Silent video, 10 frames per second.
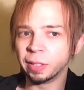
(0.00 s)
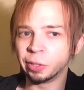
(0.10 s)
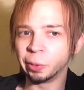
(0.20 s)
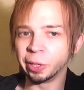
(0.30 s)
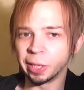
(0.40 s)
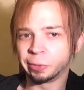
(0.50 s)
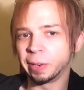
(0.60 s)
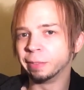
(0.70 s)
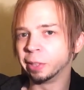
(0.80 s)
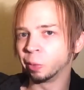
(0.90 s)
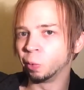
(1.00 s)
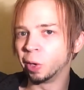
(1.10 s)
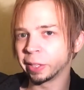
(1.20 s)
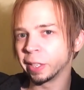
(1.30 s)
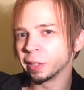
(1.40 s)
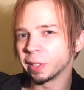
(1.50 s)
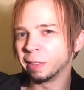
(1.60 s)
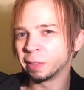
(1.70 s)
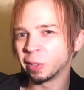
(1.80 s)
doing a lot of traveling and walking and stuff,